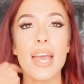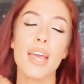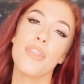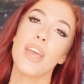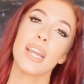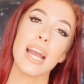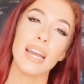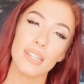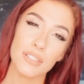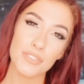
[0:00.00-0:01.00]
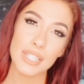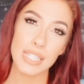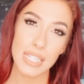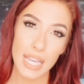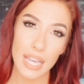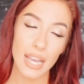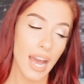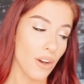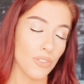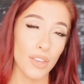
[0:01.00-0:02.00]
and then kind of see
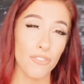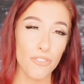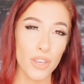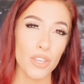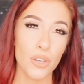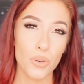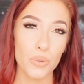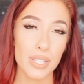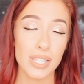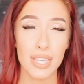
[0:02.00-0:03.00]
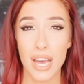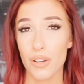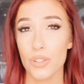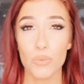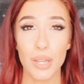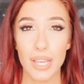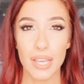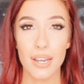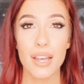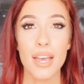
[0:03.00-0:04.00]
how they fit you and see how you like
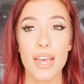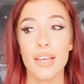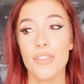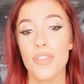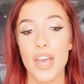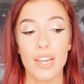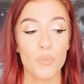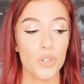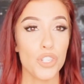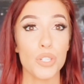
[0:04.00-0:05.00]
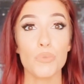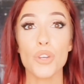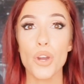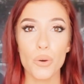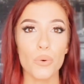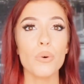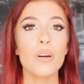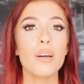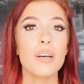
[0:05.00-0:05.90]
it. And then once you know